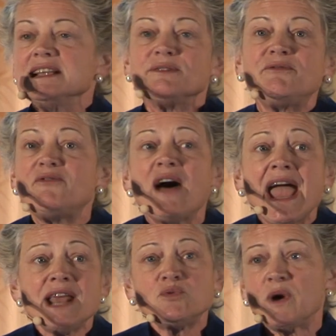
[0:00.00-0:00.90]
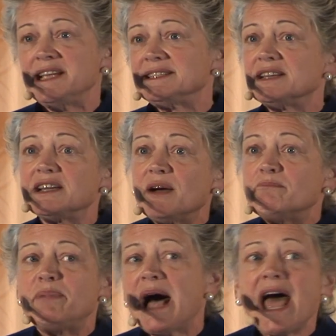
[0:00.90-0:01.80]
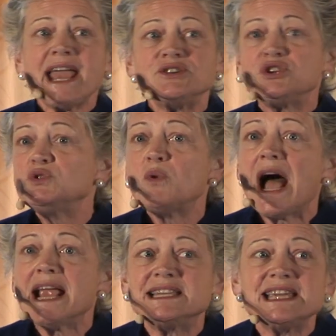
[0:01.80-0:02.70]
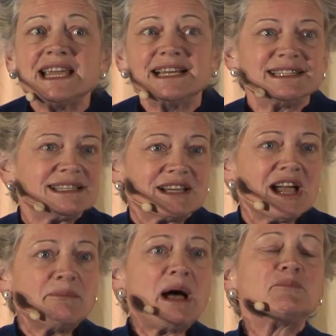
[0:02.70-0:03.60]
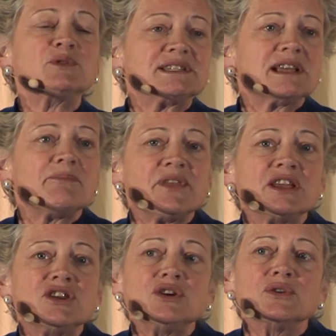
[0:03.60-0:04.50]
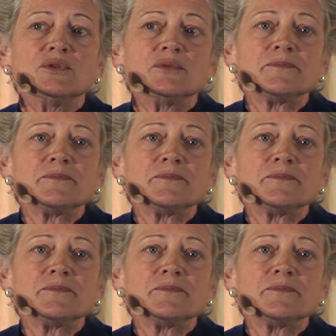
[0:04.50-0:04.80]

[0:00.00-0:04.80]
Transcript: to find ways to combine two ideas to come up with something new.